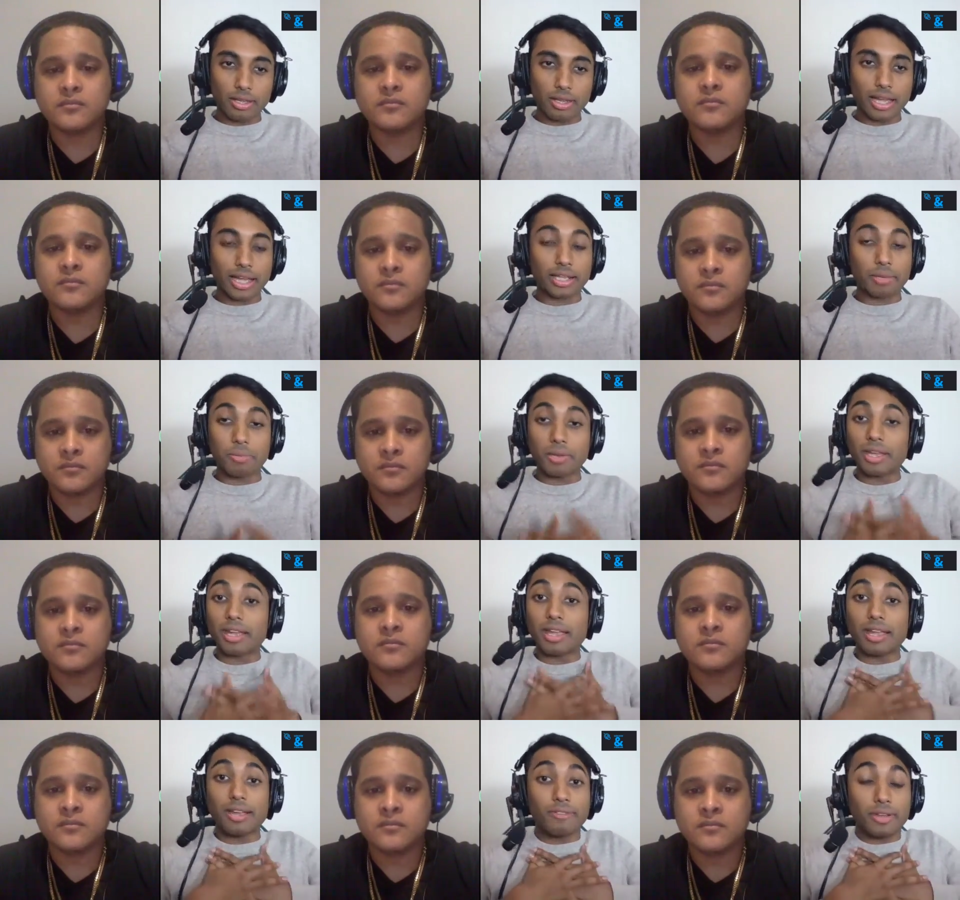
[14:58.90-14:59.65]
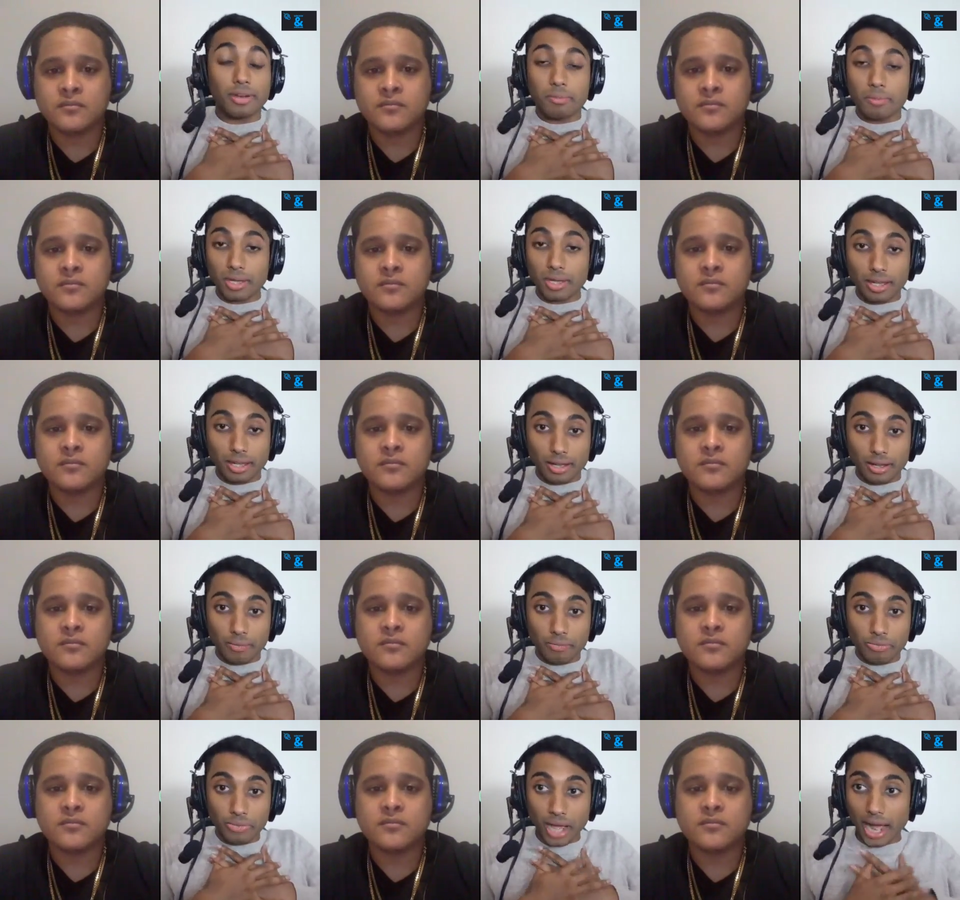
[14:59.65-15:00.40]
Speaker 1: Like me, even me,
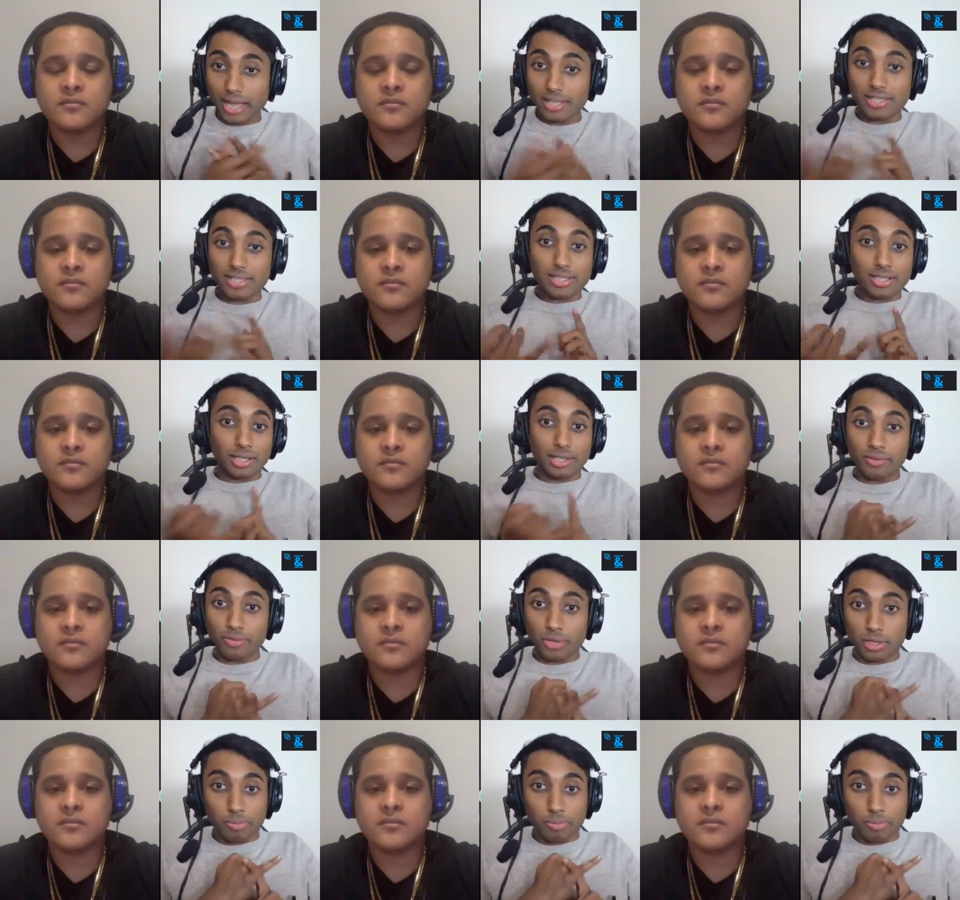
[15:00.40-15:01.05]
I still live